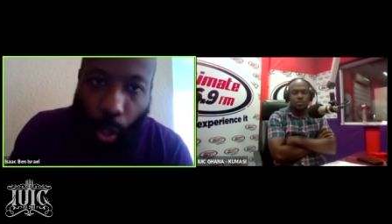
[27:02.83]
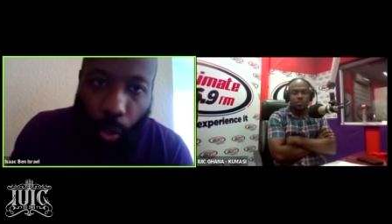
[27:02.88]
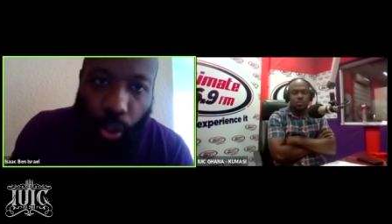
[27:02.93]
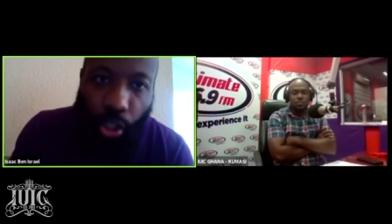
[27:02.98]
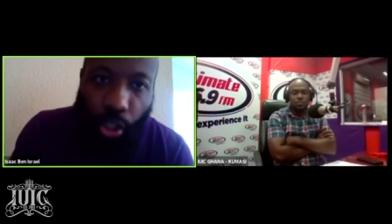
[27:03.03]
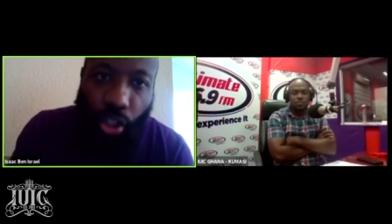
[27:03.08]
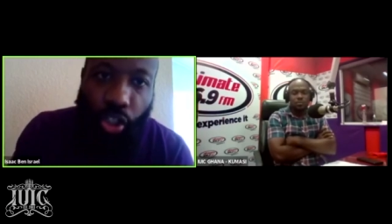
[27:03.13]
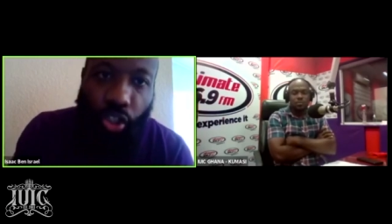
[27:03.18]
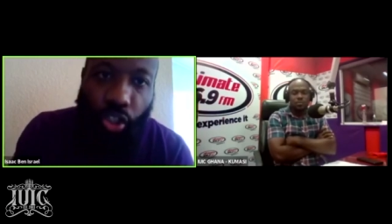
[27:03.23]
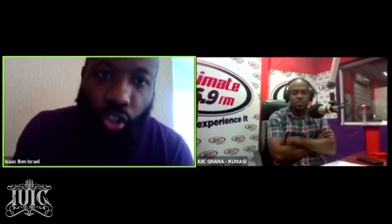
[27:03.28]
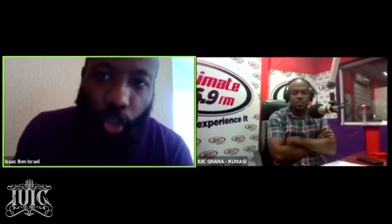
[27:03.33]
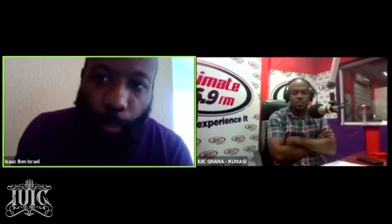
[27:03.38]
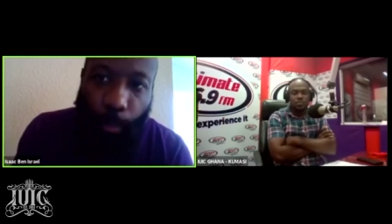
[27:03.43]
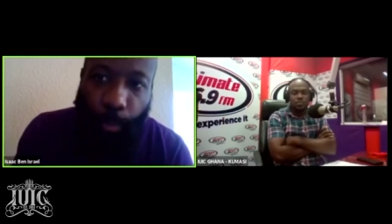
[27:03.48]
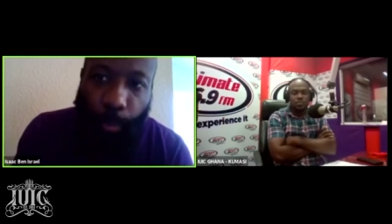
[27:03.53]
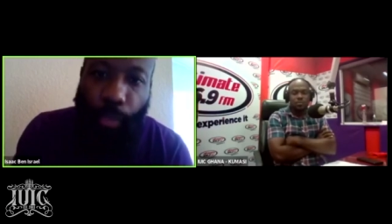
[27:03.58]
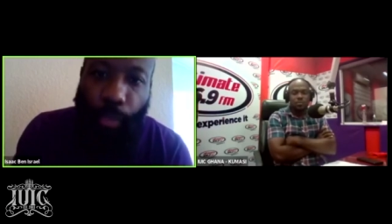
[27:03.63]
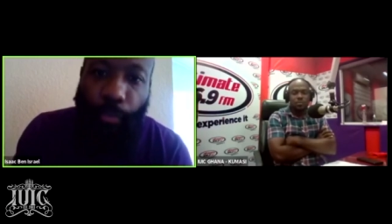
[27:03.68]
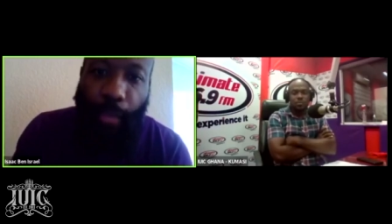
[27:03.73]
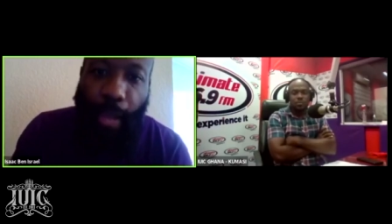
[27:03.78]
to the
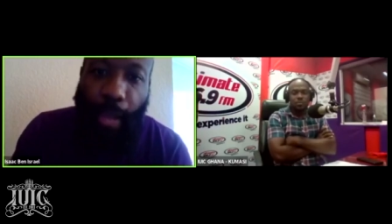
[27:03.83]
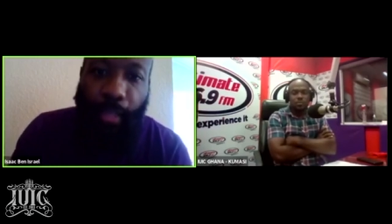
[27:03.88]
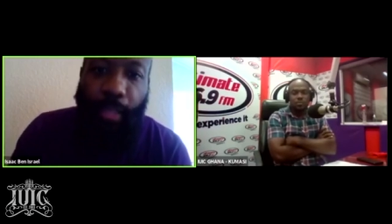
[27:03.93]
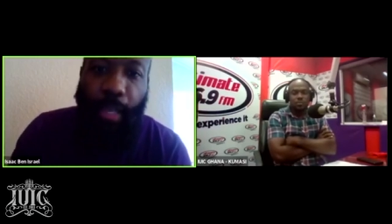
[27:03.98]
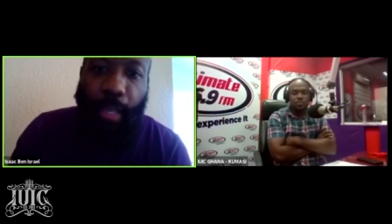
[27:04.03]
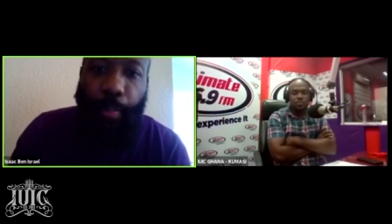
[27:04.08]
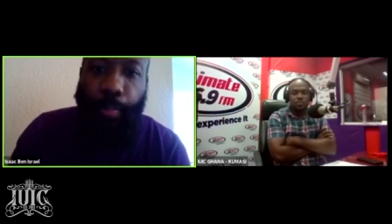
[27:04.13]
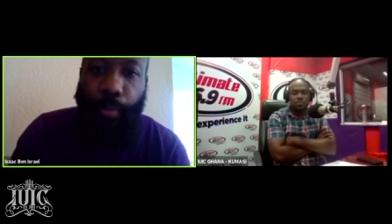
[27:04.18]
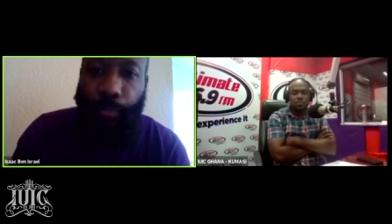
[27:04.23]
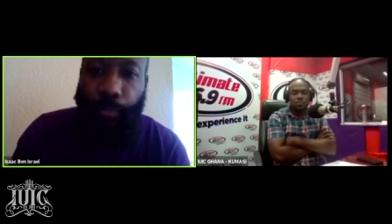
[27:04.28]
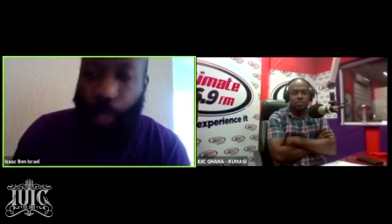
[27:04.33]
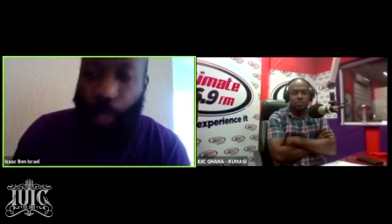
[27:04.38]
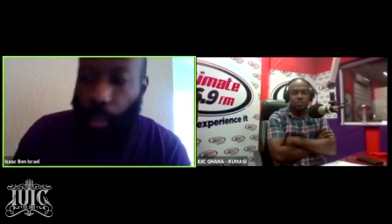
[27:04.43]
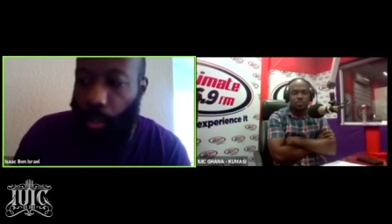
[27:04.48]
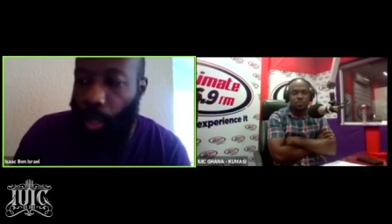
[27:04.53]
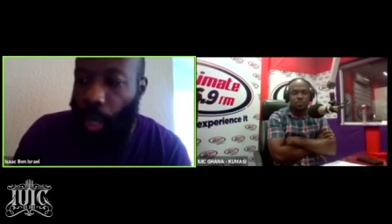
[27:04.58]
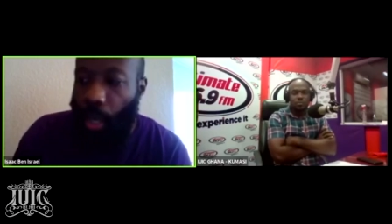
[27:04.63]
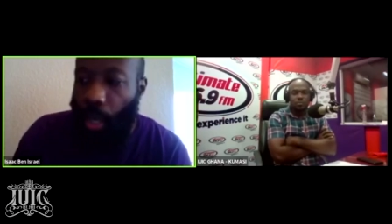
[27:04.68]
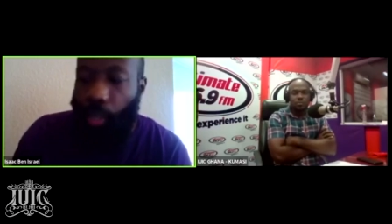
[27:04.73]
scripture that they pervert.